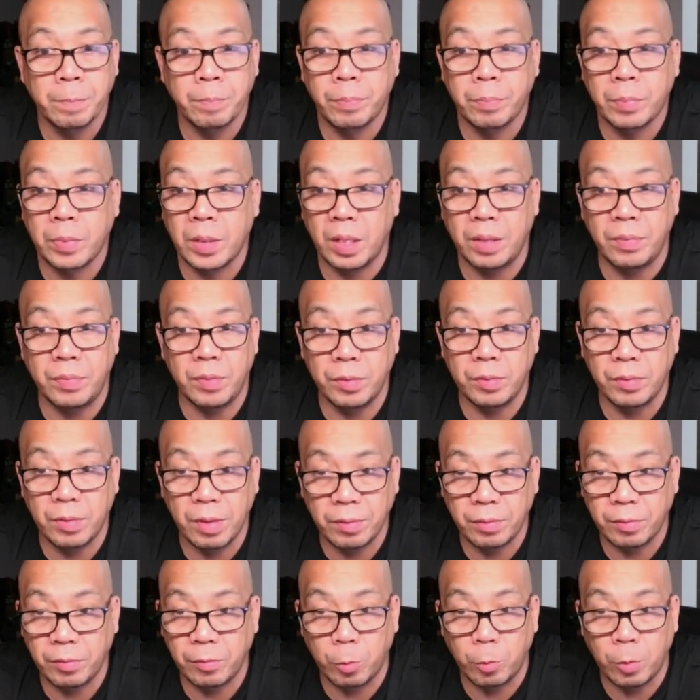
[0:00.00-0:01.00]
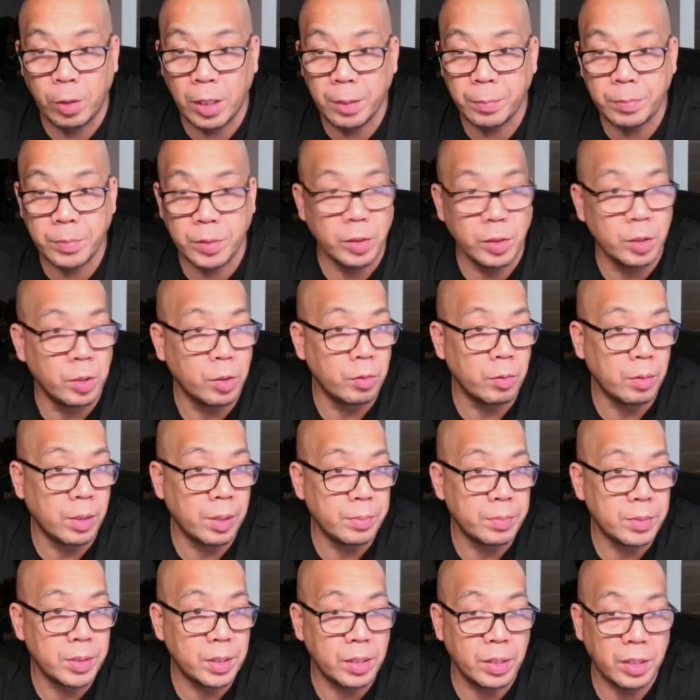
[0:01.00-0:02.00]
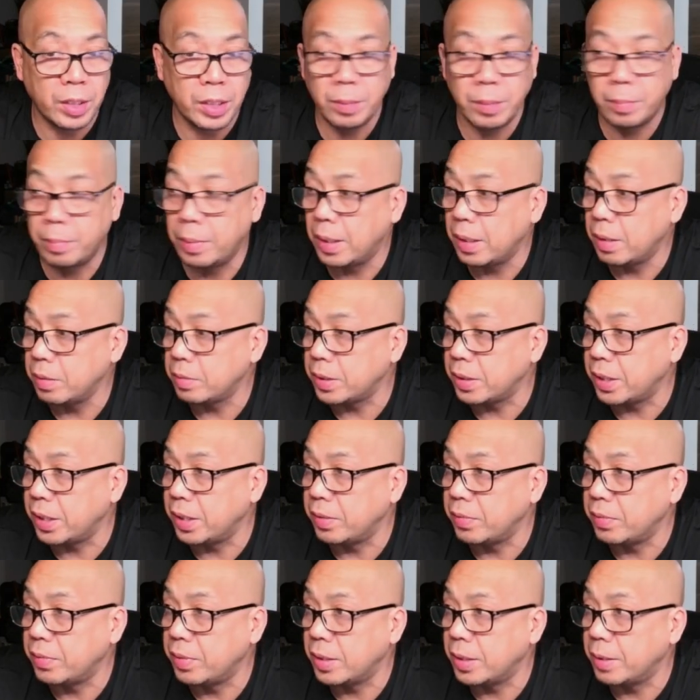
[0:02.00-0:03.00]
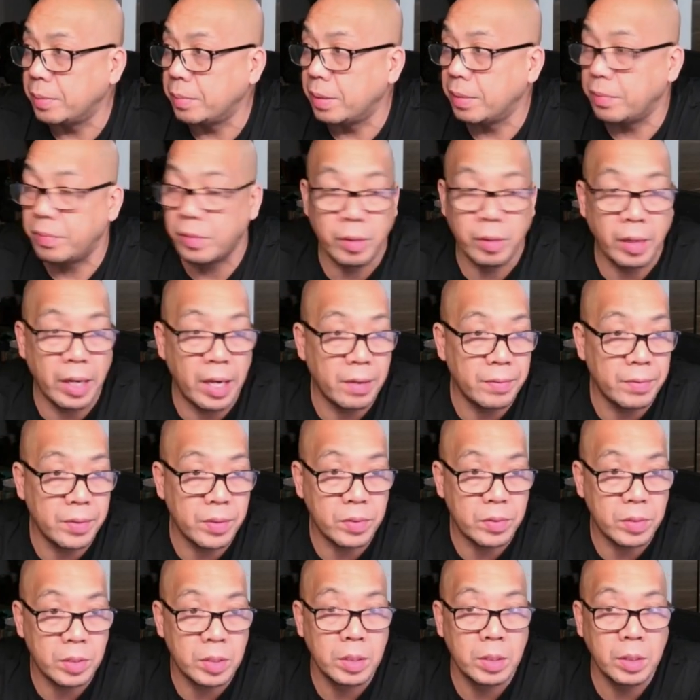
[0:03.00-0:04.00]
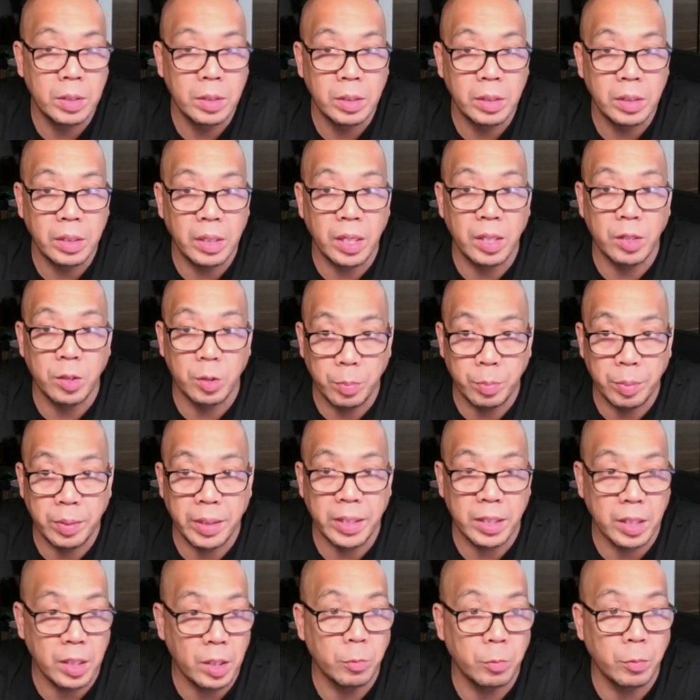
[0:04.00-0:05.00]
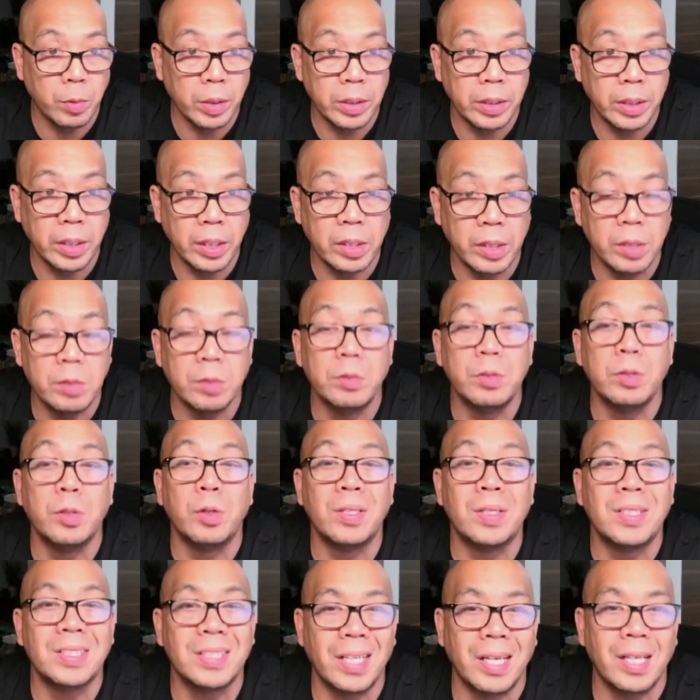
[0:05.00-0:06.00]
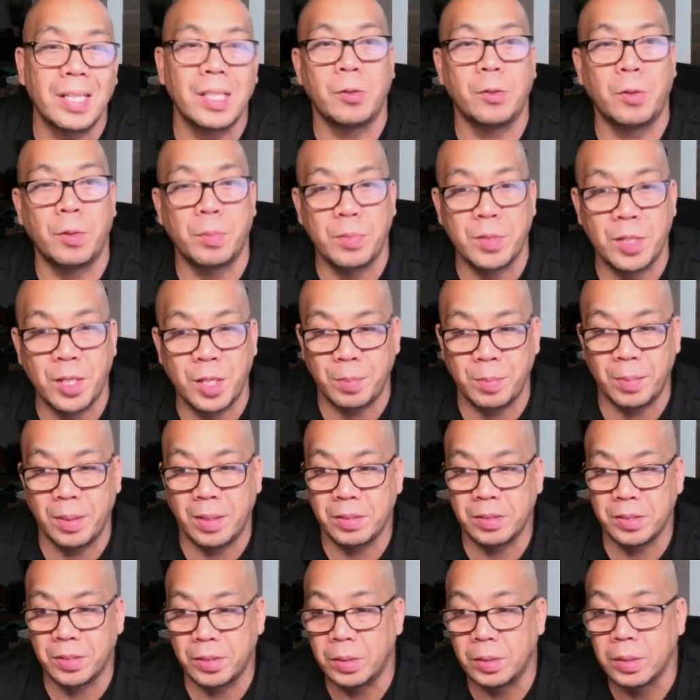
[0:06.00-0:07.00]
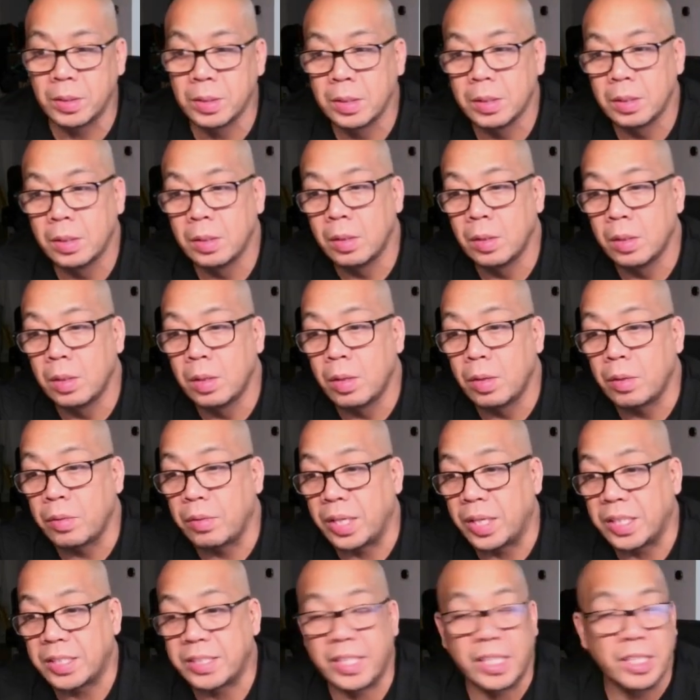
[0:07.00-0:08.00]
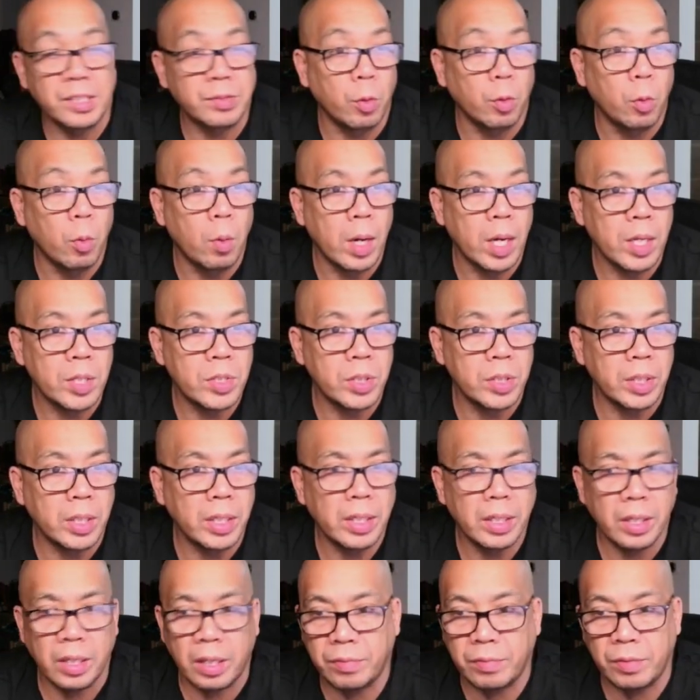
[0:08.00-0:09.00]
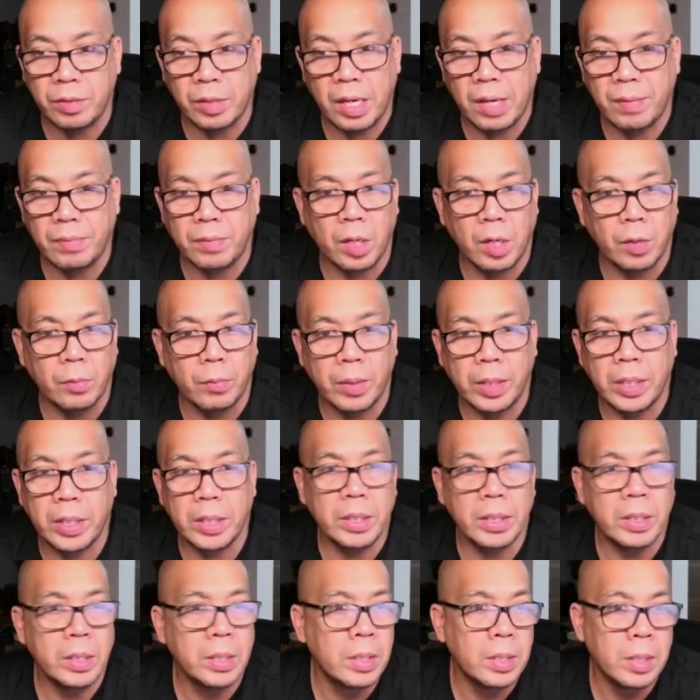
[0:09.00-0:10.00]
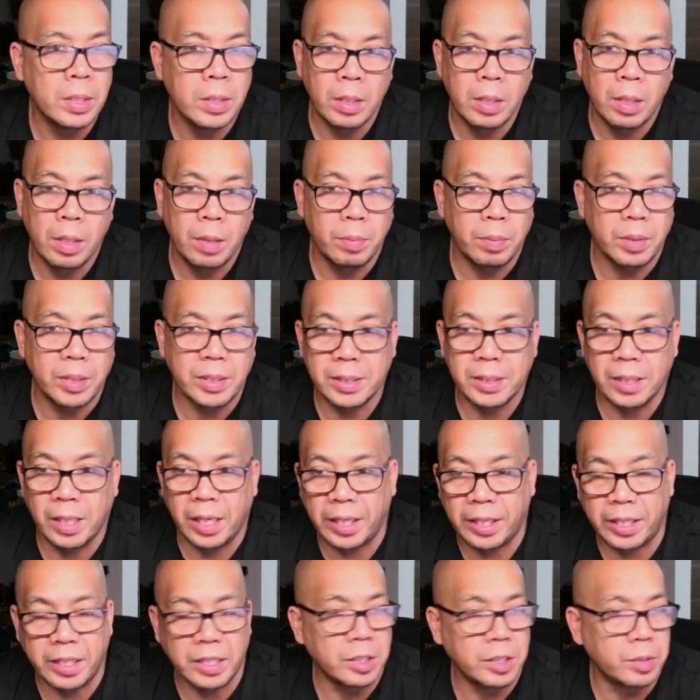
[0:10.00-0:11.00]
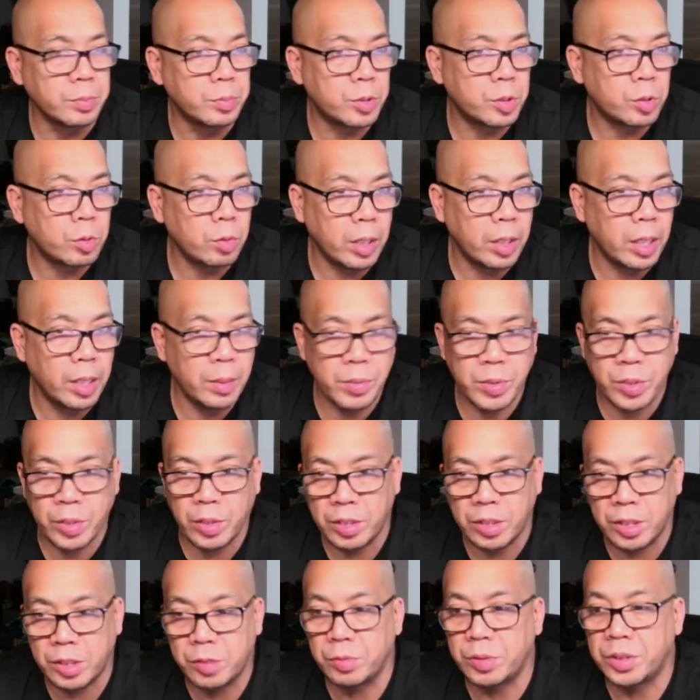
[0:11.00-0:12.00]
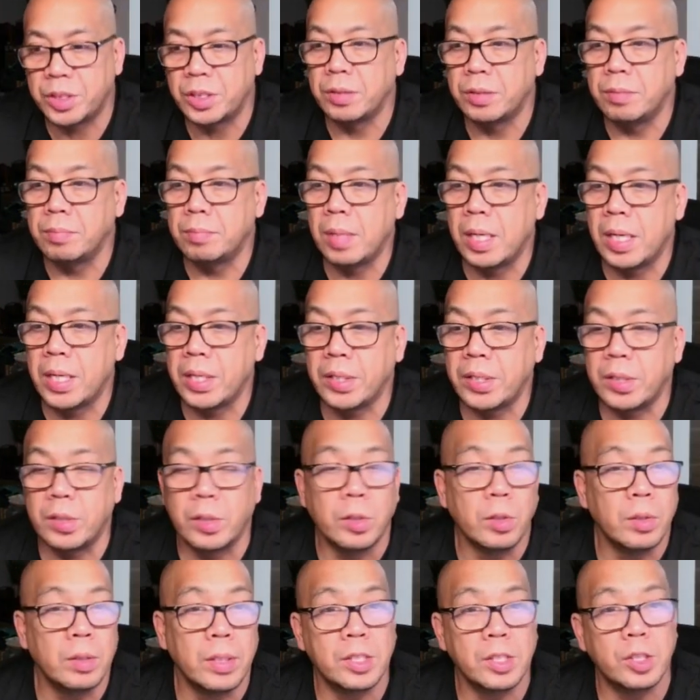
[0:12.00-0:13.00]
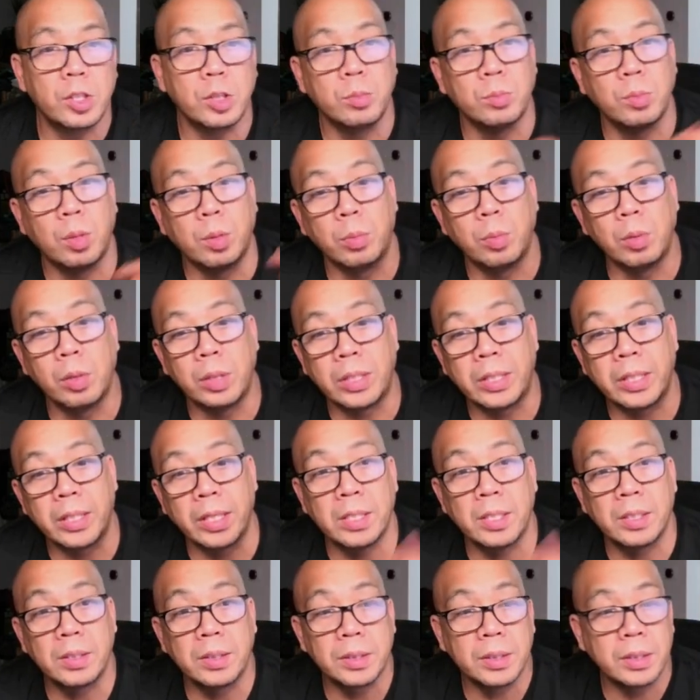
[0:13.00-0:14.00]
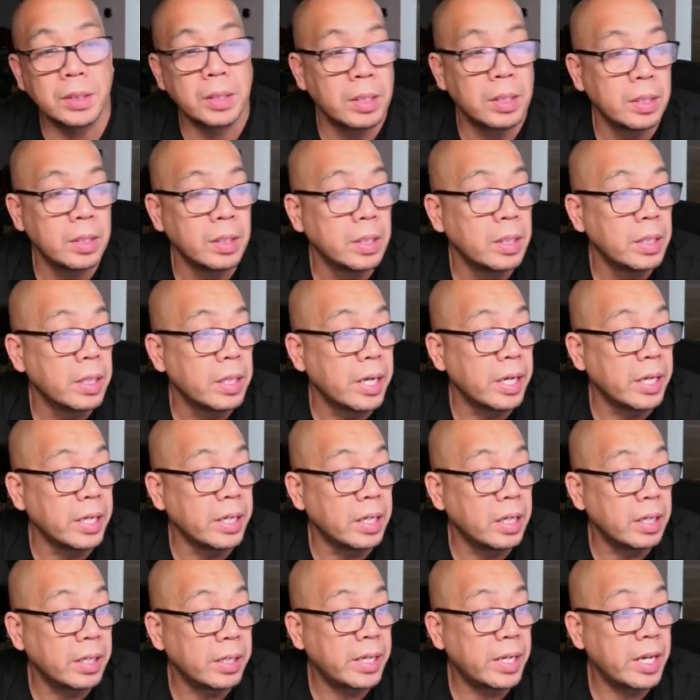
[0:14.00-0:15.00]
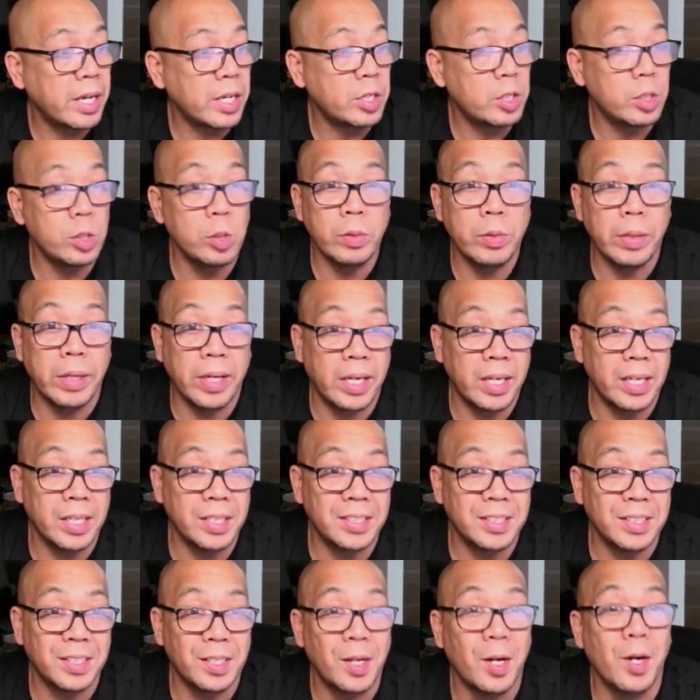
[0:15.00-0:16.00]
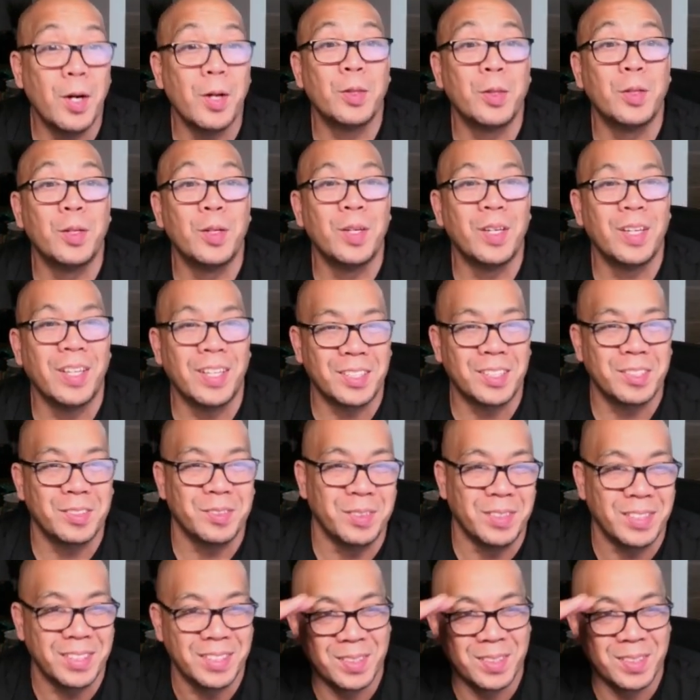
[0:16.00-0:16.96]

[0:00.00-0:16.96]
If you ever whelped, you know what I'm talking about, and if you haven't and you plan on one day, you'll know exactly what I'm talking about. So thanks, guys, for watching. If you haven't already, please like and subscribe, share this with somebody. Earl S. Bully Kennels, and I'll catch you guys on the next one.